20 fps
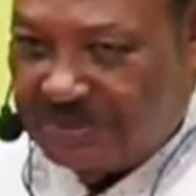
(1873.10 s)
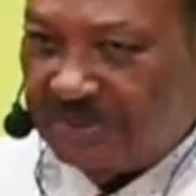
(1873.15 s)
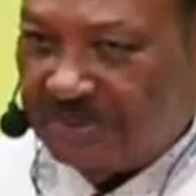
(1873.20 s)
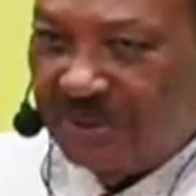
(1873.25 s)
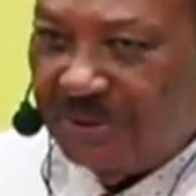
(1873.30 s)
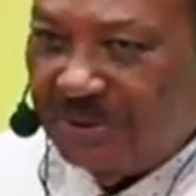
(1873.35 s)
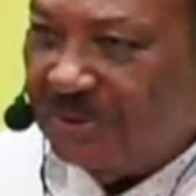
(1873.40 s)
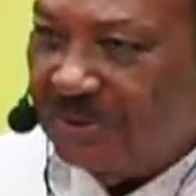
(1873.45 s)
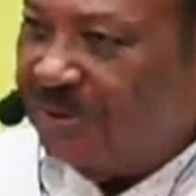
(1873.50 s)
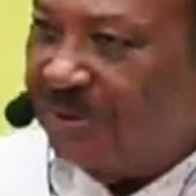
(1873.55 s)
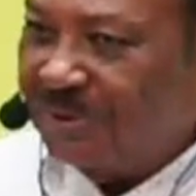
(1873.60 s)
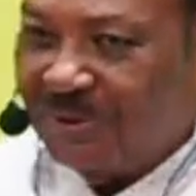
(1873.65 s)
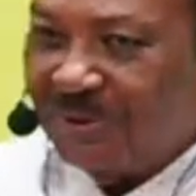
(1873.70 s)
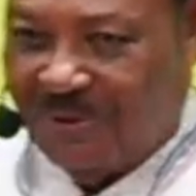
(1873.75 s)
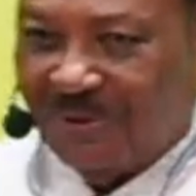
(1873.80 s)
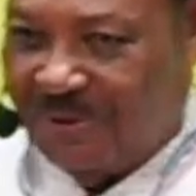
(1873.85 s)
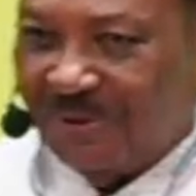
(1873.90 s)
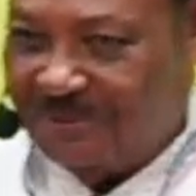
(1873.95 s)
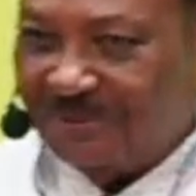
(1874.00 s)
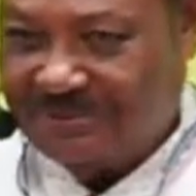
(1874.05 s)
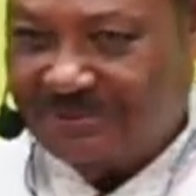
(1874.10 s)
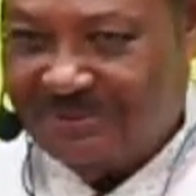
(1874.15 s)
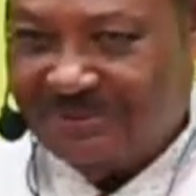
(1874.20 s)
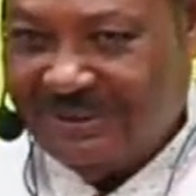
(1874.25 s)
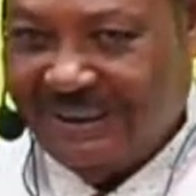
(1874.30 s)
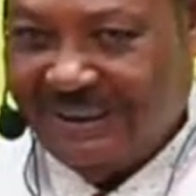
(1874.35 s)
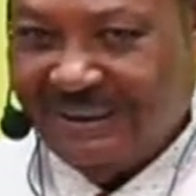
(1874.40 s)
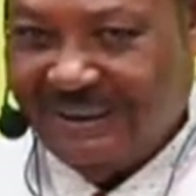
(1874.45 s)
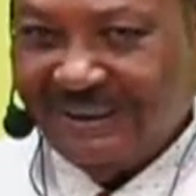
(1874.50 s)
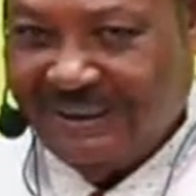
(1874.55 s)
blow all off.
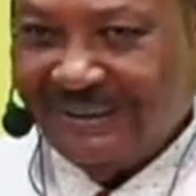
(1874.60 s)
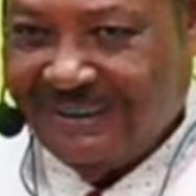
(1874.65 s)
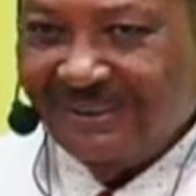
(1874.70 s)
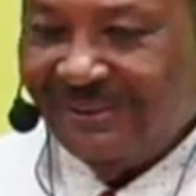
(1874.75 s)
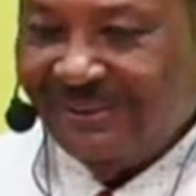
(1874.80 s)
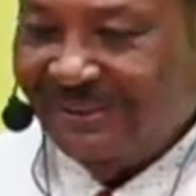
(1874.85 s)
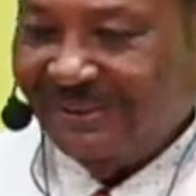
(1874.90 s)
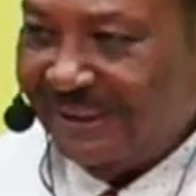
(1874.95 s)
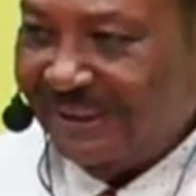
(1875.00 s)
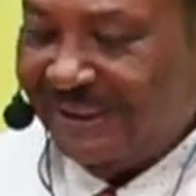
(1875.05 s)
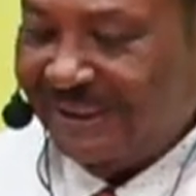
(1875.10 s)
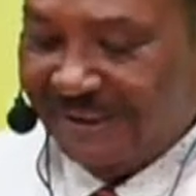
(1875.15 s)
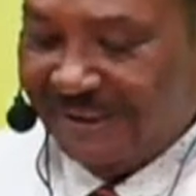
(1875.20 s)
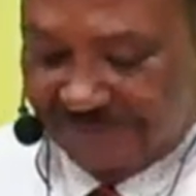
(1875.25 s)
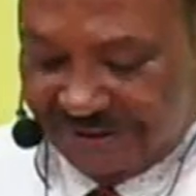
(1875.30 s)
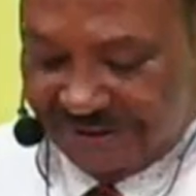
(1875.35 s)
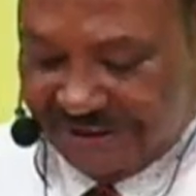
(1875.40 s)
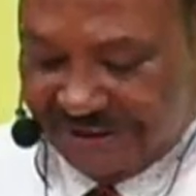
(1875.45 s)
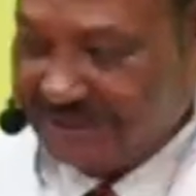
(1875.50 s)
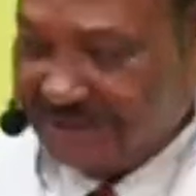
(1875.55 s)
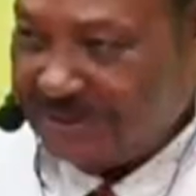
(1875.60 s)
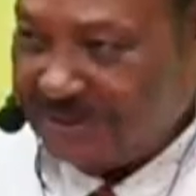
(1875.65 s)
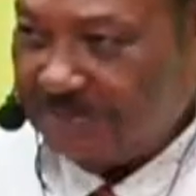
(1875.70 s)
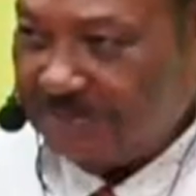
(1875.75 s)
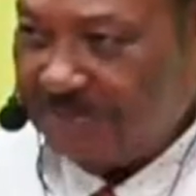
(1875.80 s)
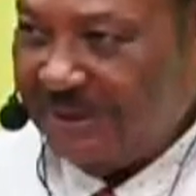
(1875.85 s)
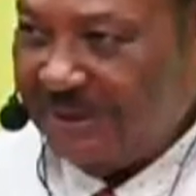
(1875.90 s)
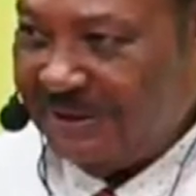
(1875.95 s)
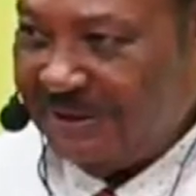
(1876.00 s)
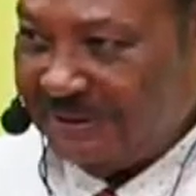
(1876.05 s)
Oh yeah, it would
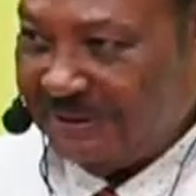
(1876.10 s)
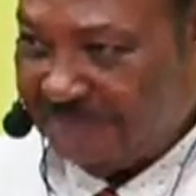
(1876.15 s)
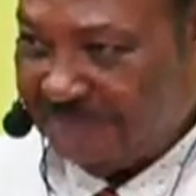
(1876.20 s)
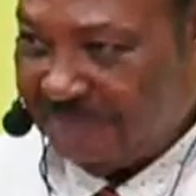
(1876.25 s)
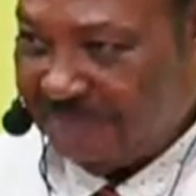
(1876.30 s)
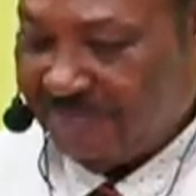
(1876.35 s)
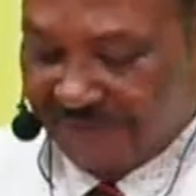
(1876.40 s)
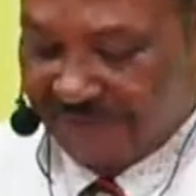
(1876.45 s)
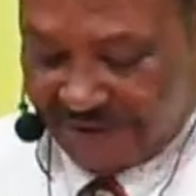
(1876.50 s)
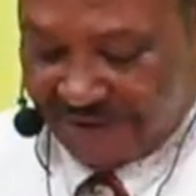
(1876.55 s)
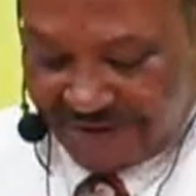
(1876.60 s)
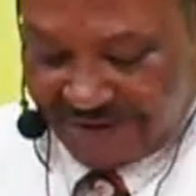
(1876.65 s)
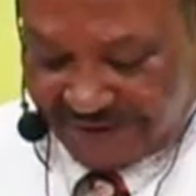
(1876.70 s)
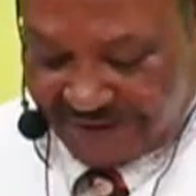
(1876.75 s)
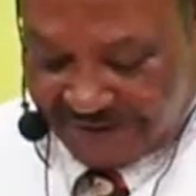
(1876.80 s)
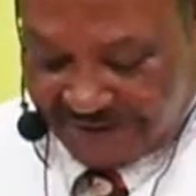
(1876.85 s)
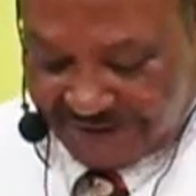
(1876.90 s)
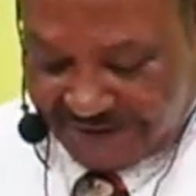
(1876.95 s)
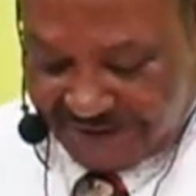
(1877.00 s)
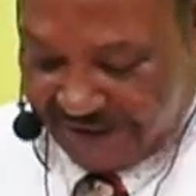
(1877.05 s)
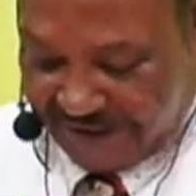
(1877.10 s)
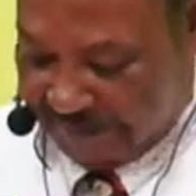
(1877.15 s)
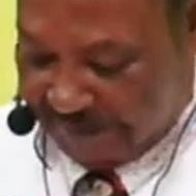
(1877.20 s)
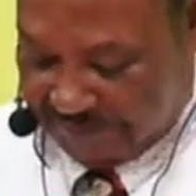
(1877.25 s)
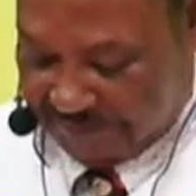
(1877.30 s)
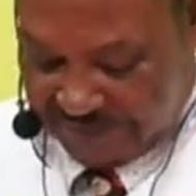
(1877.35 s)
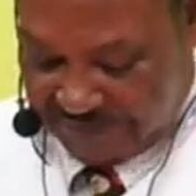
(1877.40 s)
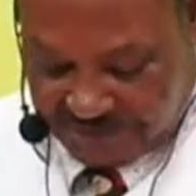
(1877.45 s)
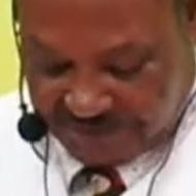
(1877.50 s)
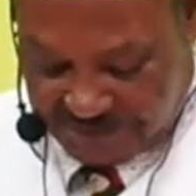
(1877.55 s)
disappear. Yeah,
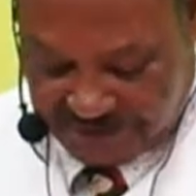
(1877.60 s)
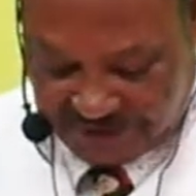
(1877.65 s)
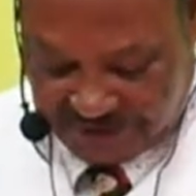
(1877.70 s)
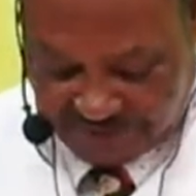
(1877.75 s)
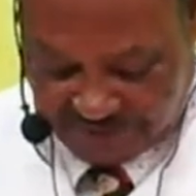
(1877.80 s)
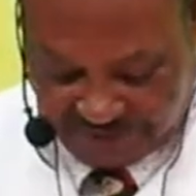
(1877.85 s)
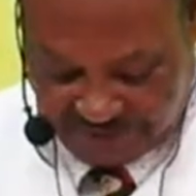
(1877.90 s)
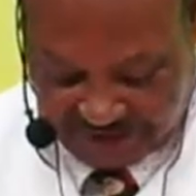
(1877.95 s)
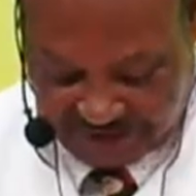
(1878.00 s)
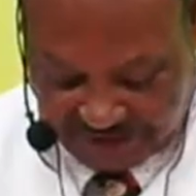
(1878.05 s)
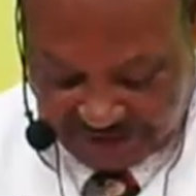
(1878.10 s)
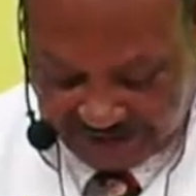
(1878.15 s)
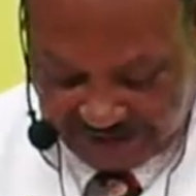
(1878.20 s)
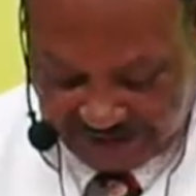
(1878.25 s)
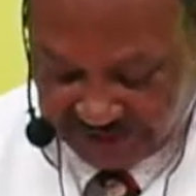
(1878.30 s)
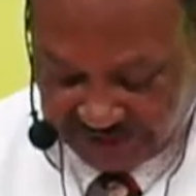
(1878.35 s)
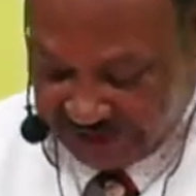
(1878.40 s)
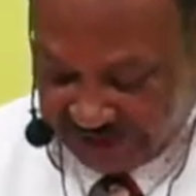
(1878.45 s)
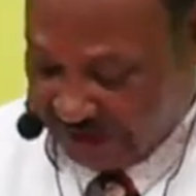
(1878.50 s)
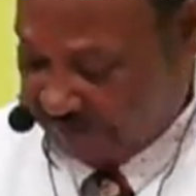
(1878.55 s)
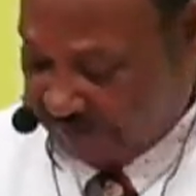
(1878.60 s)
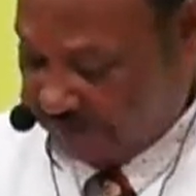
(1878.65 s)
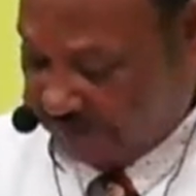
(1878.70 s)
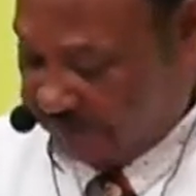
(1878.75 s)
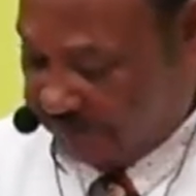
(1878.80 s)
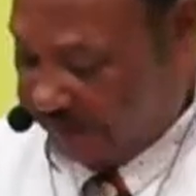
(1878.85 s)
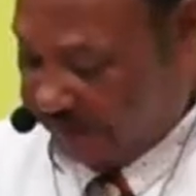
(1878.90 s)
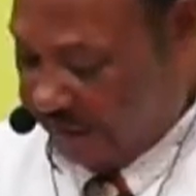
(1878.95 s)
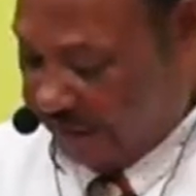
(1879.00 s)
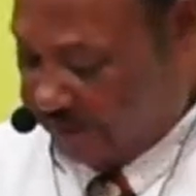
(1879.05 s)
because it's very and that stuff is
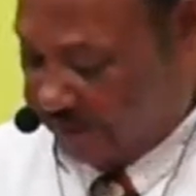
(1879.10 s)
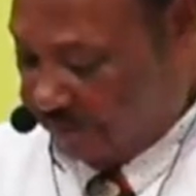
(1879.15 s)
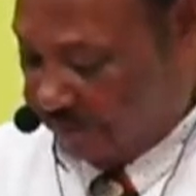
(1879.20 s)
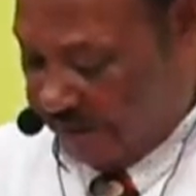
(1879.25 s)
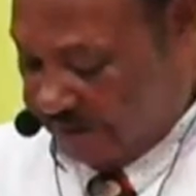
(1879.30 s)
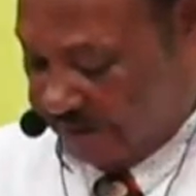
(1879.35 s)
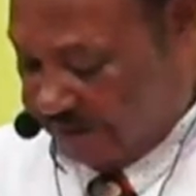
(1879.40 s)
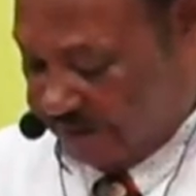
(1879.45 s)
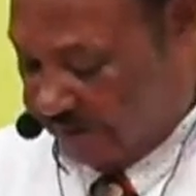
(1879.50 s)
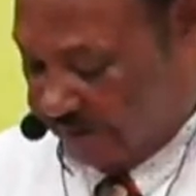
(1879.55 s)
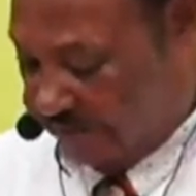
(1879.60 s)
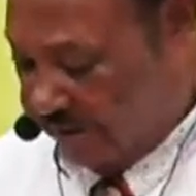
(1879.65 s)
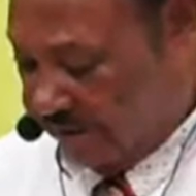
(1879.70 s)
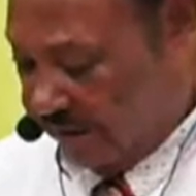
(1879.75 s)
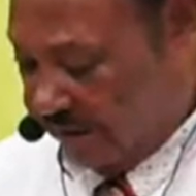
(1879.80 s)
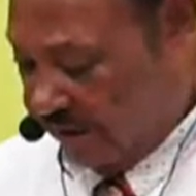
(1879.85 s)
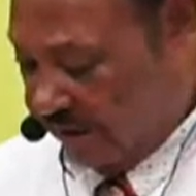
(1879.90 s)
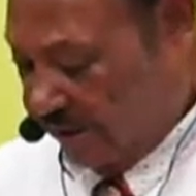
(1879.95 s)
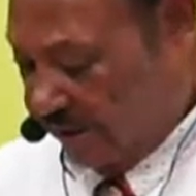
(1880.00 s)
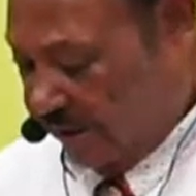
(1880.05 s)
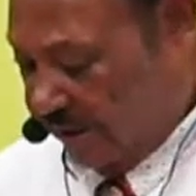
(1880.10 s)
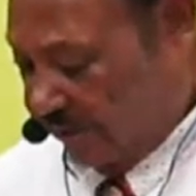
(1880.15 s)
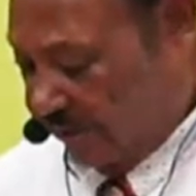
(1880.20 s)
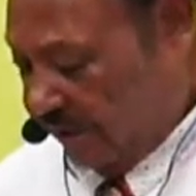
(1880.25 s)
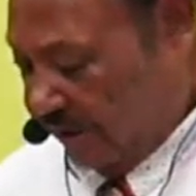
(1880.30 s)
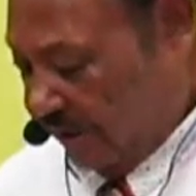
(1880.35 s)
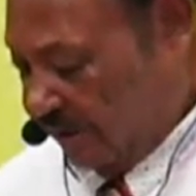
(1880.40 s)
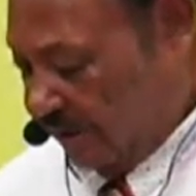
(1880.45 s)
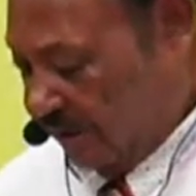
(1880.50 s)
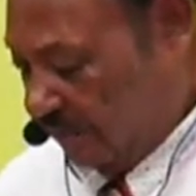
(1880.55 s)
very expensive. Okay,
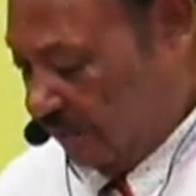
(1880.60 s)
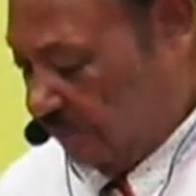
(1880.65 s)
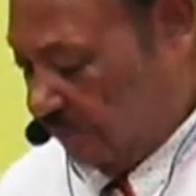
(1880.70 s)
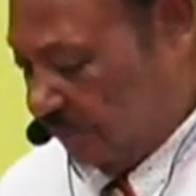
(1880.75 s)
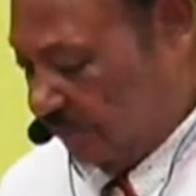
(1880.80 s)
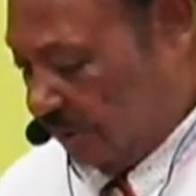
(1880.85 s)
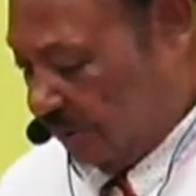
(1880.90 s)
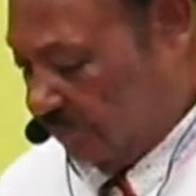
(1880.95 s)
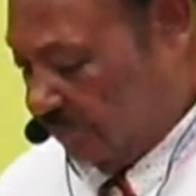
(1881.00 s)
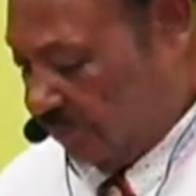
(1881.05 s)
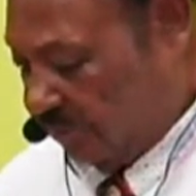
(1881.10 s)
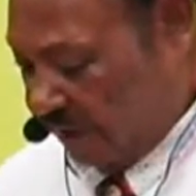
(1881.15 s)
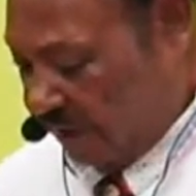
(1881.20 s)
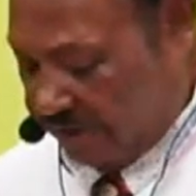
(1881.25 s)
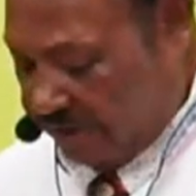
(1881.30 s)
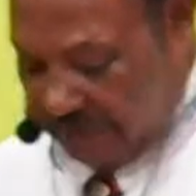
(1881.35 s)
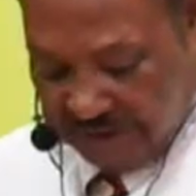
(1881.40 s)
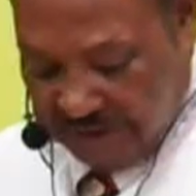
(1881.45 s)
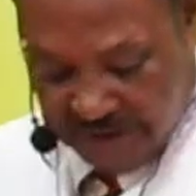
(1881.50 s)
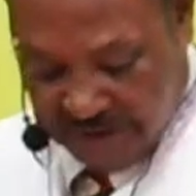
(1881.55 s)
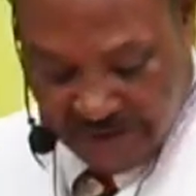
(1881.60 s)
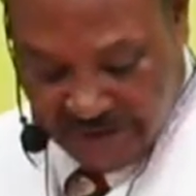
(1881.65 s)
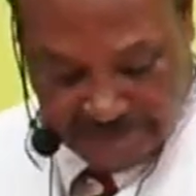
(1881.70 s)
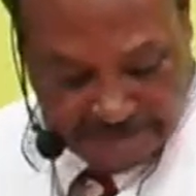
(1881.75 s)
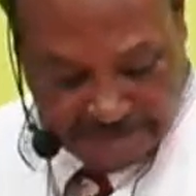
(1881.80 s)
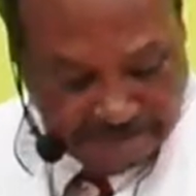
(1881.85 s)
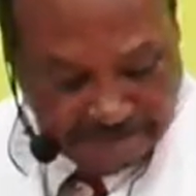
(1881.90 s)
I just put some sherry in there.